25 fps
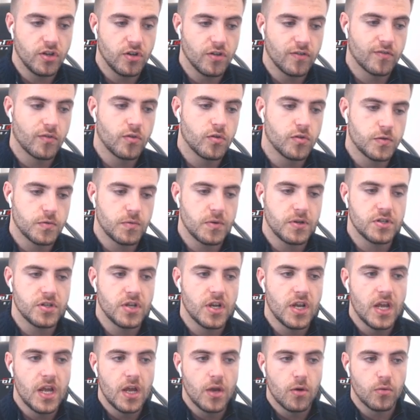of course, which
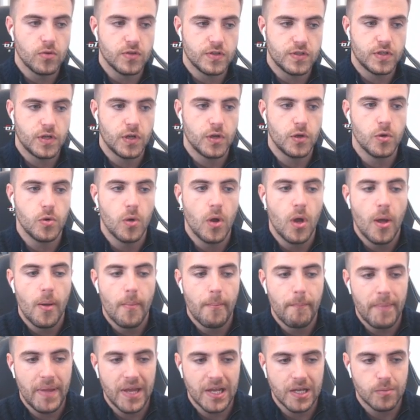was two
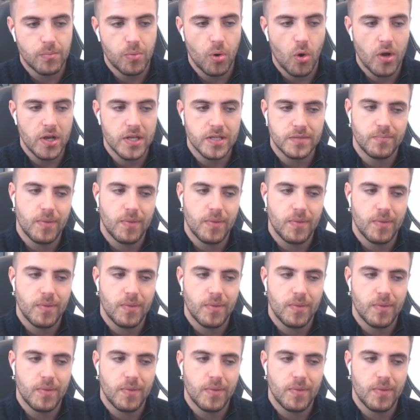big points.